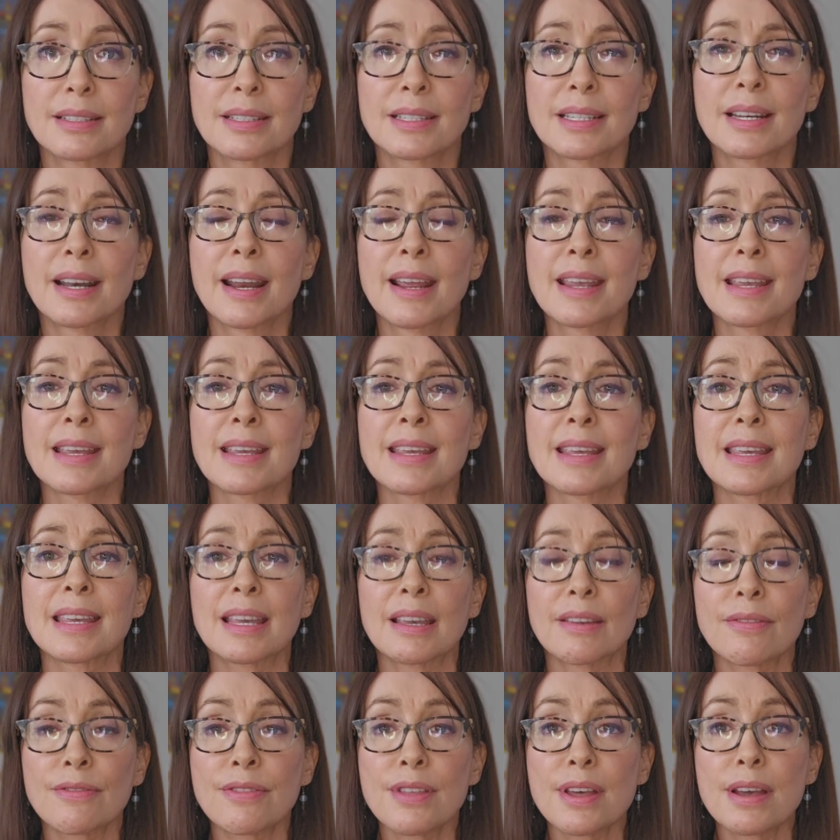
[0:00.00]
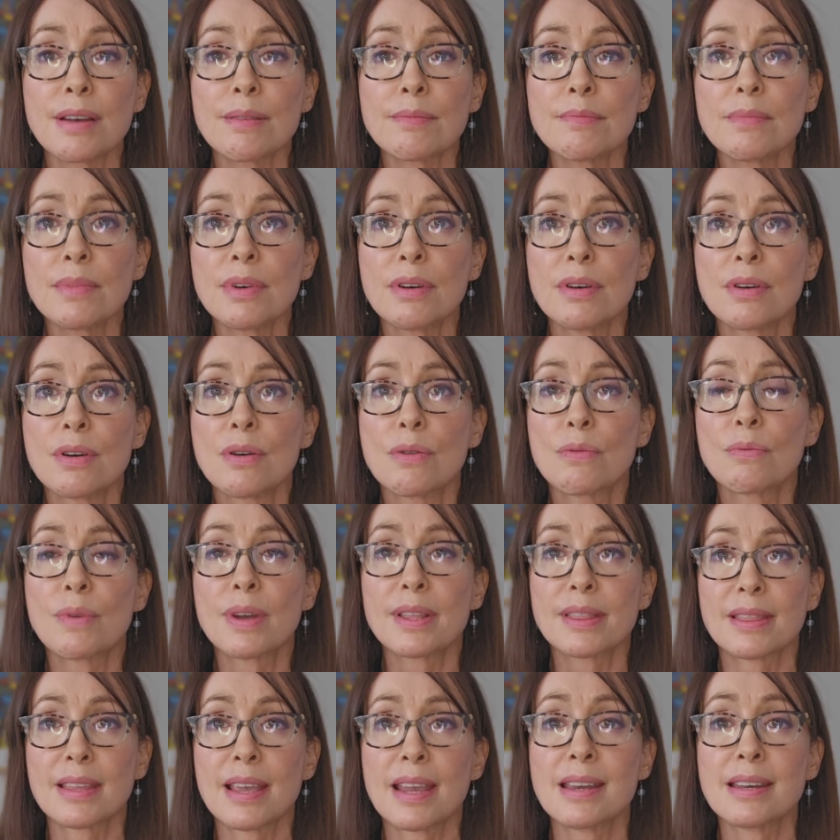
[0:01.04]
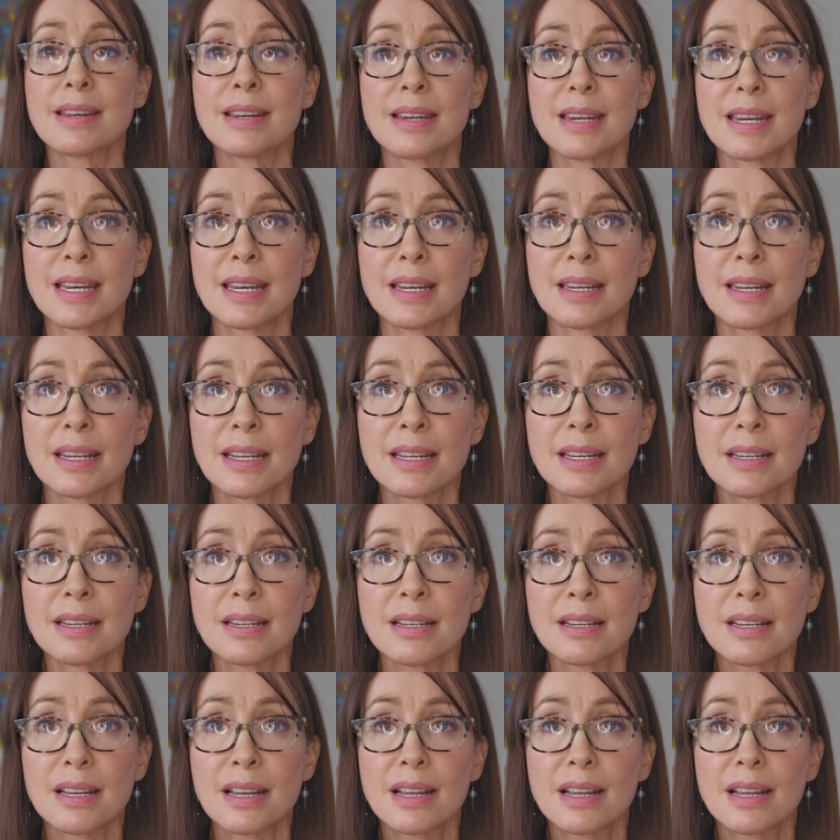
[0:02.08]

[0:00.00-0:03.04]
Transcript: Did I give them what they needed?